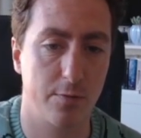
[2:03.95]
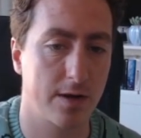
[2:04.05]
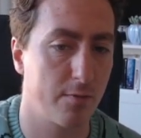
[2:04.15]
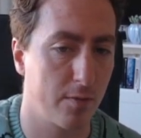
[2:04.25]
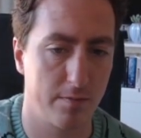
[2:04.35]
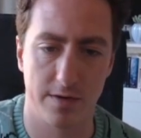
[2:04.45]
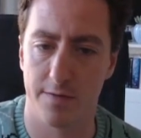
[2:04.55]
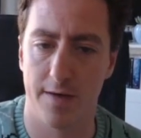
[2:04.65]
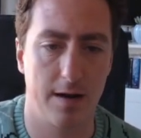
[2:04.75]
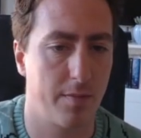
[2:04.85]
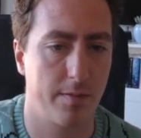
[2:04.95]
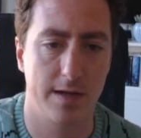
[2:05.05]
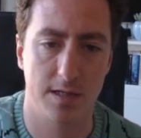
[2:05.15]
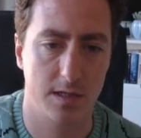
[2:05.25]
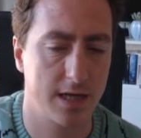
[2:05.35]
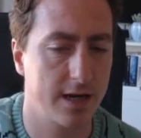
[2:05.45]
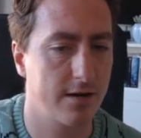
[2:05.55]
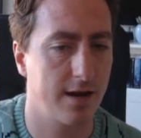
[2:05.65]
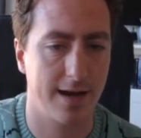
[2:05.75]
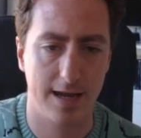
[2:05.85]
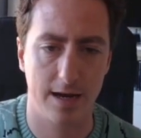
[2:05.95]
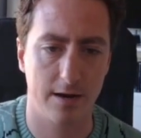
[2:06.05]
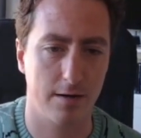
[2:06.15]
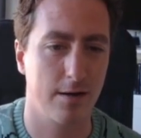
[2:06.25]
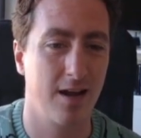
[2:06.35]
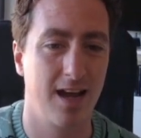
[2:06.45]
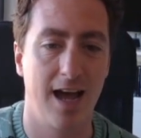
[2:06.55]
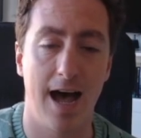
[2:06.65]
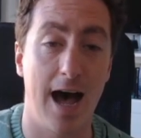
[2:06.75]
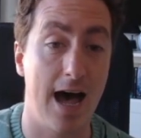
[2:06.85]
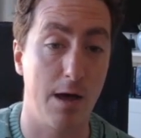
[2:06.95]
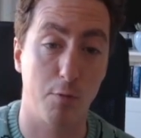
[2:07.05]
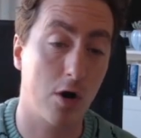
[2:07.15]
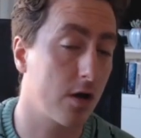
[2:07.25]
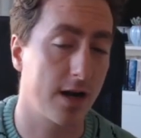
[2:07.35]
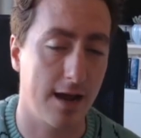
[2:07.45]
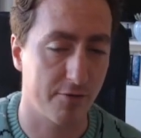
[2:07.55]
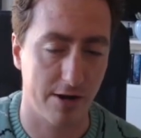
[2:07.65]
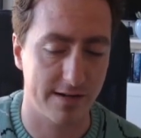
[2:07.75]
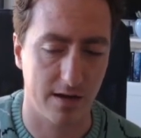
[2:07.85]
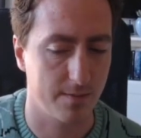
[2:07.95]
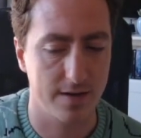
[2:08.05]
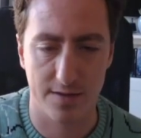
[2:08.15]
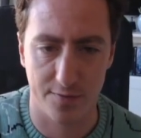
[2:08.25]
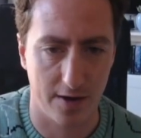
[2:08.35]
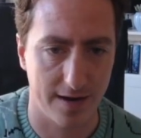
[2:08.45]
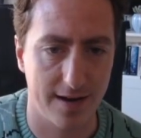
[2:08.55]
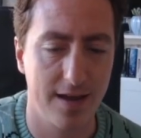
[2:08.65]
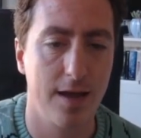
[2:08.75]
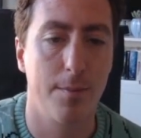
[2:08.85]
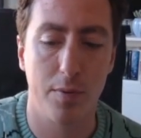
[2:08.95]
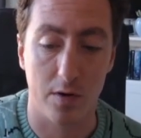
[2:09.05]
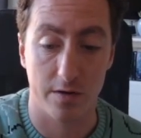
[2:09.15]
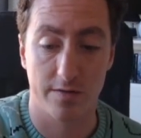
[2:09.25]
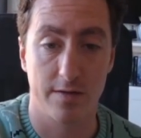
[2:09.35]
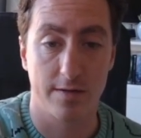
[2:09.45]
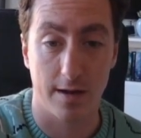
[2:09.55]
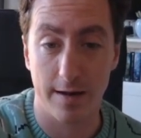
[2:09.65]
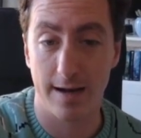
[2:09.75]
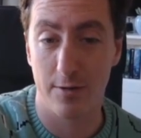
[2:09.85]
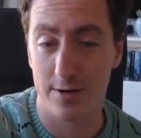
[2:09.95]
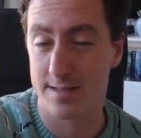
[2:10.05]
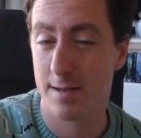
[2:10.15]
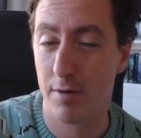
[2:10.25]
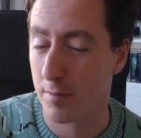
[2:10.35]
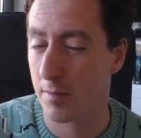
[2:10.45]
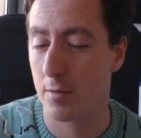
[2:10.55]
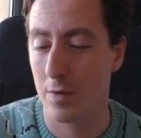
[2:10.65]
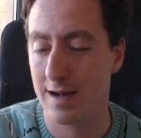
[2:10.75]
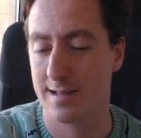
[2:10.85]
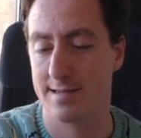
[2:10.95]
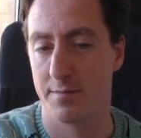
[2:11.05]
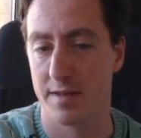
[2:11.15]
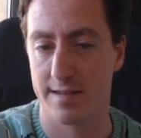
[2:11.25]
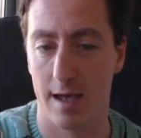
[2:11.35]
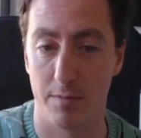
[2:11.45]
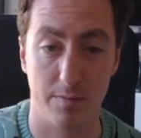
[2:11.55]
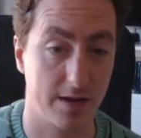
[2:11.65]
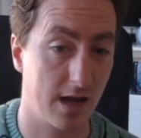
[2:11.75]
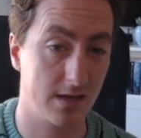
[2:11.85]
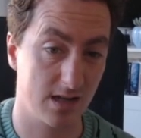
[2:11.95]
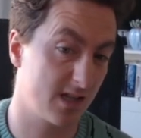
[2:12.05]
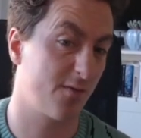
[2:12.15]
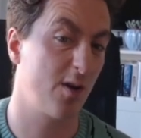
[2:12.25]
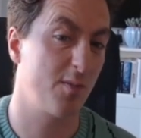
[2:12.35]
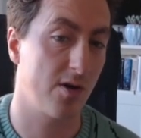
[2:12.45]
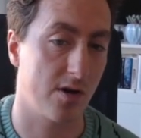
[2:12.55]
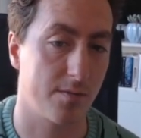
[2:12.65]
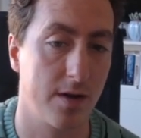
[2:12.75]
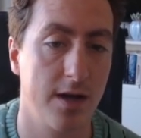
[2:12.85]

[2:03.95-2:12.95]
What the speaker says: We can develop our pieces here and here, and we're all gonna have a great time. It's fine. But the likelihood is they probably will accept this gambit because it's a free pawn.